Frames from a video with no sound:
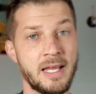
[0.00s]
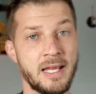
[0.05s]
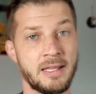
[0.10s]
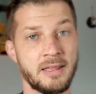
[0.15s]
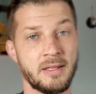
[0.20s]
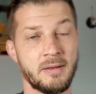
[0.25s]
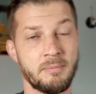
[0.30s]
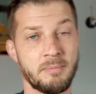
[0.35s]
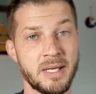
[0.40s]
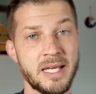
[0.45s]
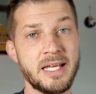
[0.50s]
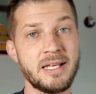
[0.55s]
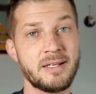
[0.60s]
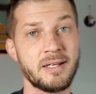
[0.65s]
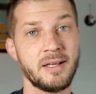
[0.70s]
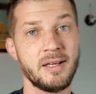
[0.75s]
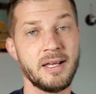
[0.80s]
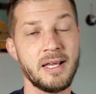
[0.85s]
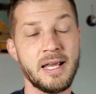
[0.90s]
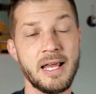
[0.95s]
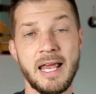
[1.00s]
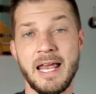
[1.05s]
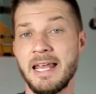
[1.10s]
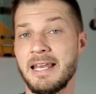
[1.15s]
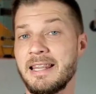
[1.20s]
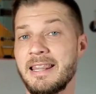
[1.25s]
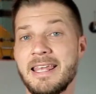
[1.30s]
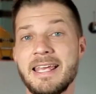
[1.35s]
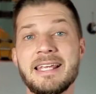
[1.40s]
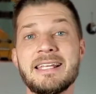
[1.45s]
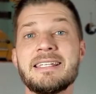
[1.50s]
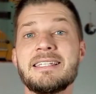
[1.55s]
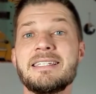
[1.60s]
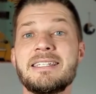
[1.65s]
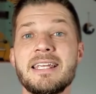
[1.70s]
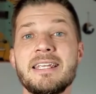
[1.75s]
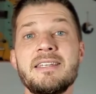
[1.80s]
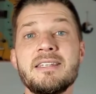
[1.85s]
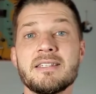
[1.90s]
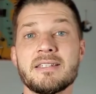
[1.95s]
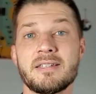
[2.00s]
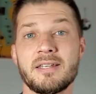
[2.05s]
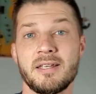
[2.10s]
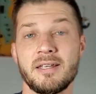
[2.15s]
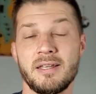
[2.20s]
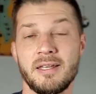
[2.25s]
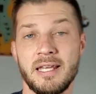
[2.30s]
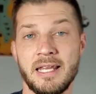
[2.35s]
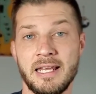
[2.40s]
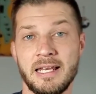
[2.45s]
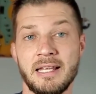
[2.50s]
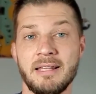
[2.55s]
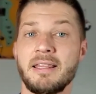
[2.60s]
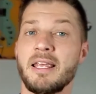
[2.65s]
and the meat and they didn't eat it.